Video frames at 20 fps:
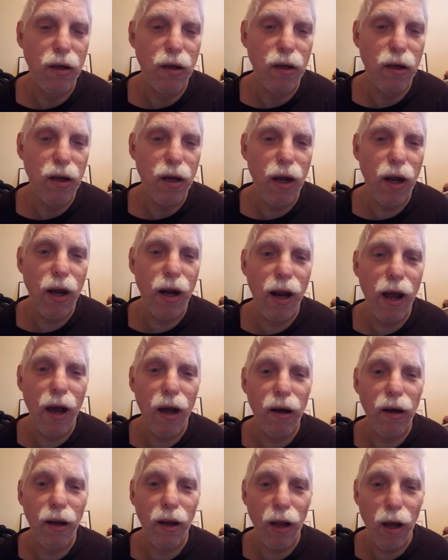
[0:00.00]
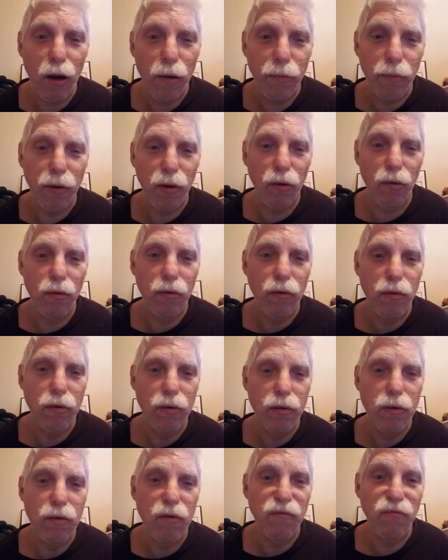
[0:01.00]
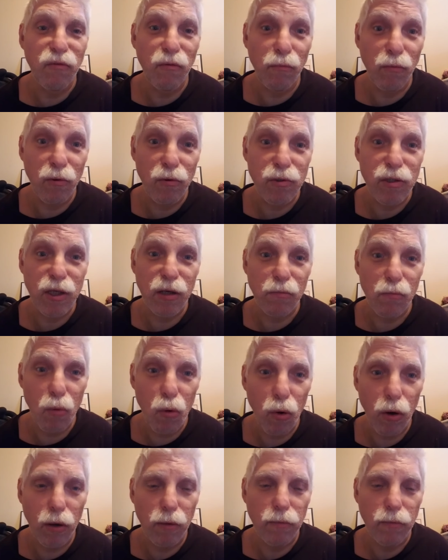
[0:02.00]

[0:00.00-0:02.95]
and how to help you from losing more.